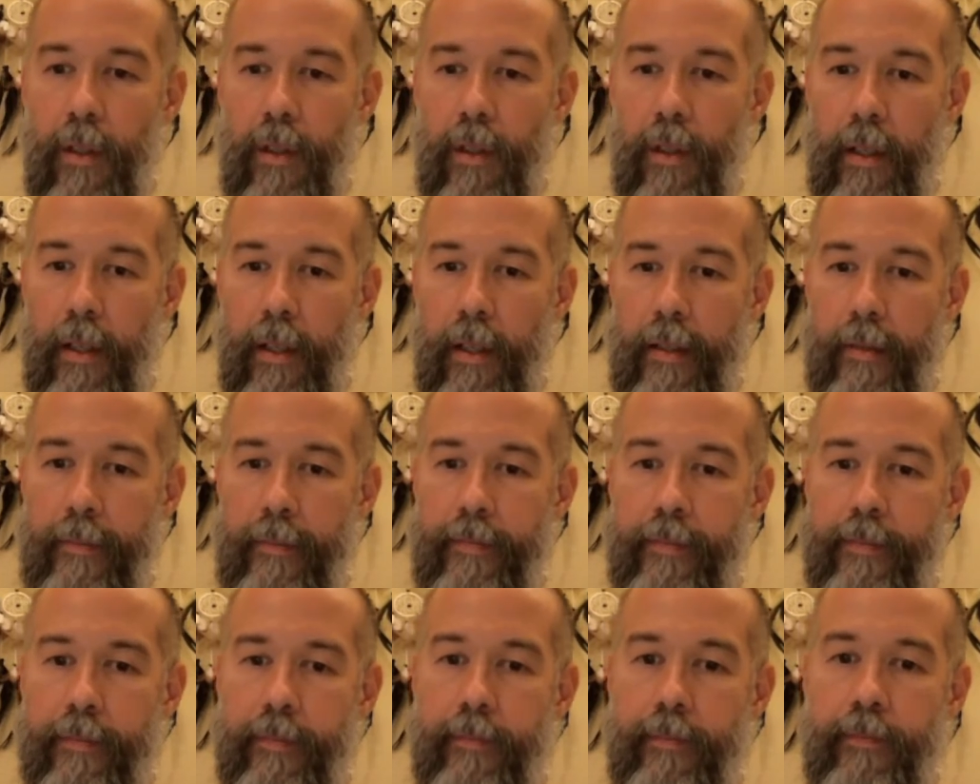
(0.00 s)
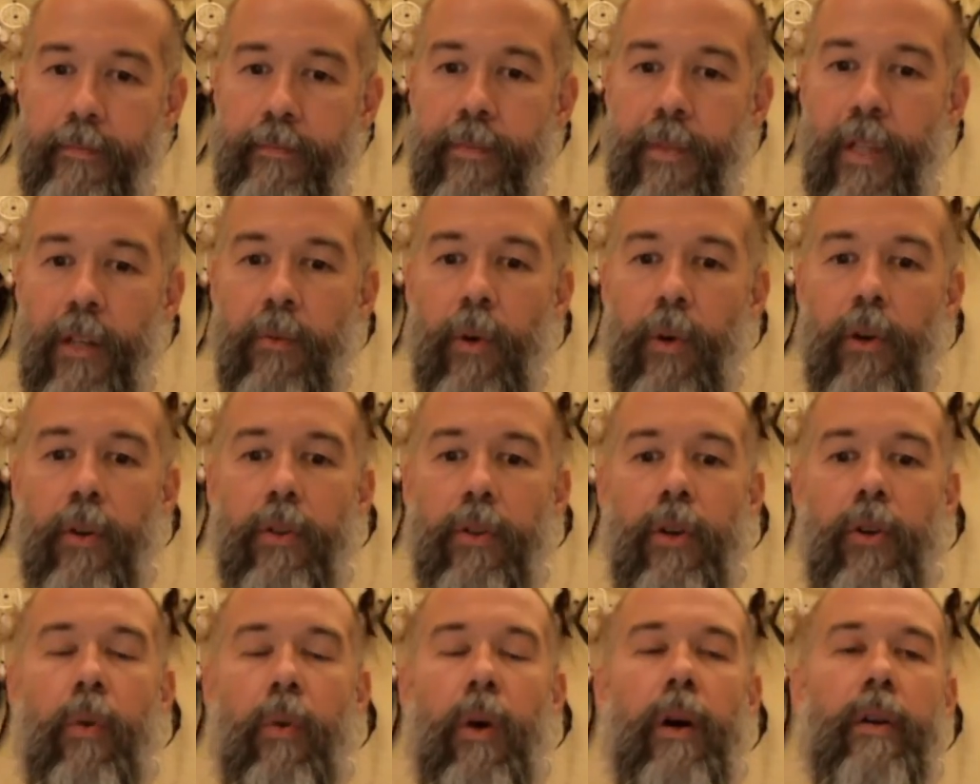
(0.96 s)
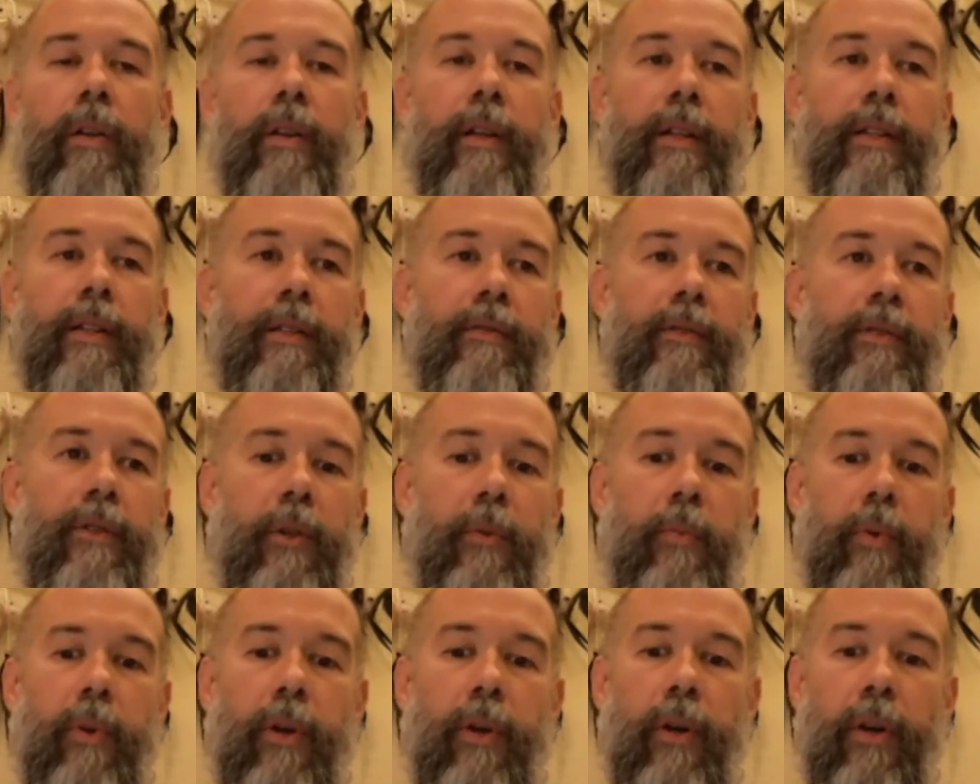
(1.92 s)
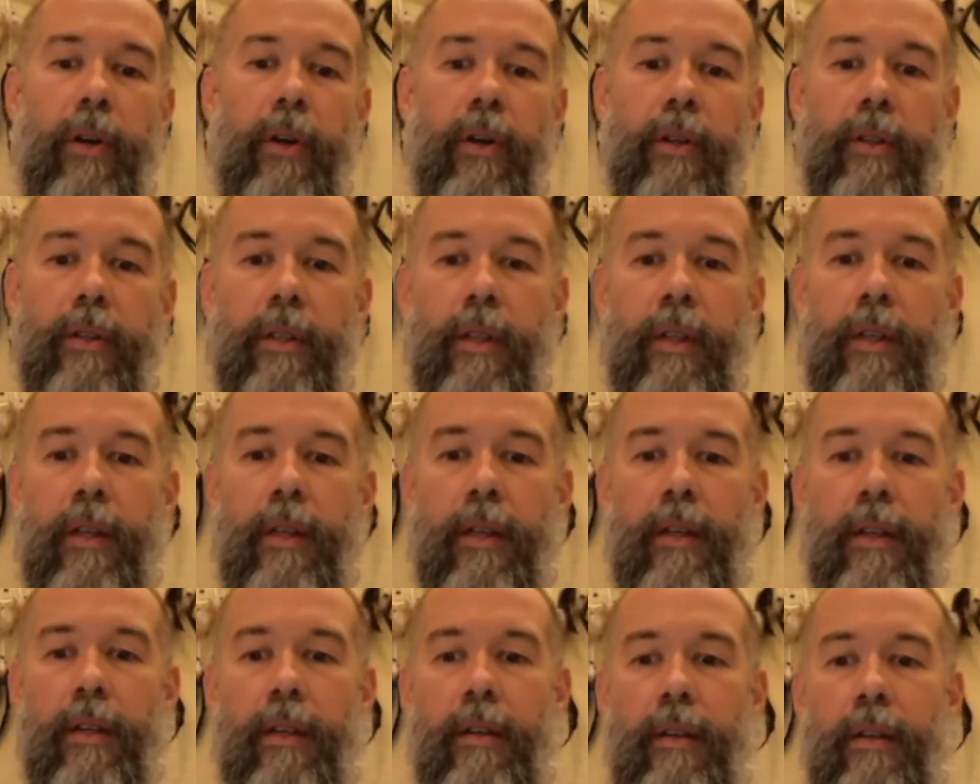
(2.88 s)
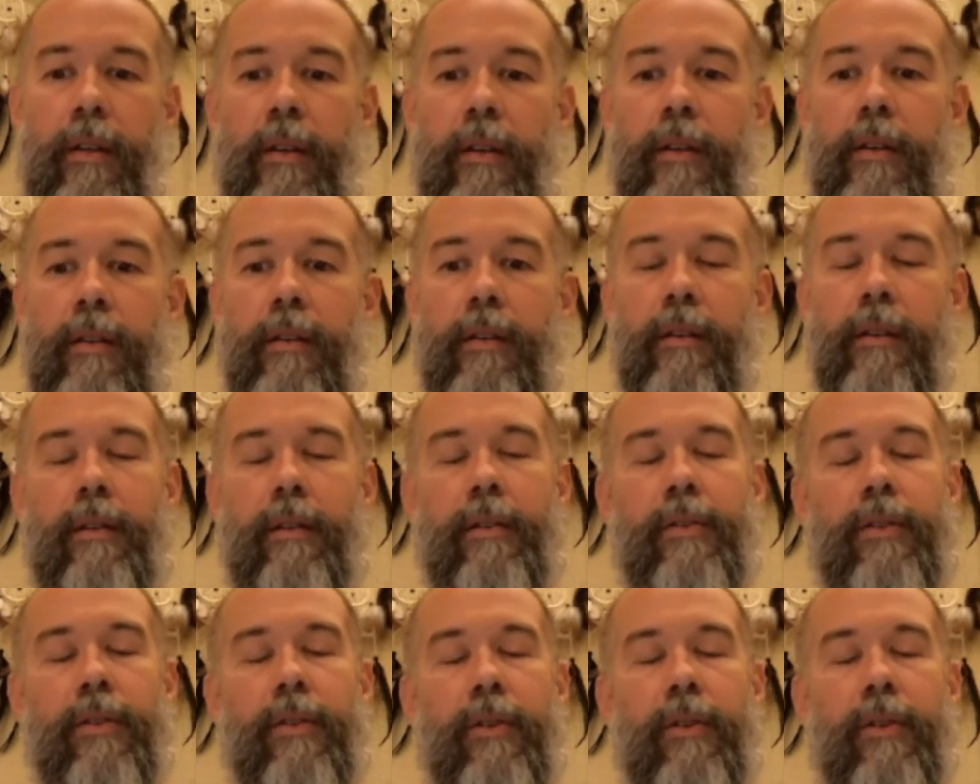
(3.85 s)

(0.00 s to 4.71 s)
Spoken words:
And what are the qualities of an open heart? So the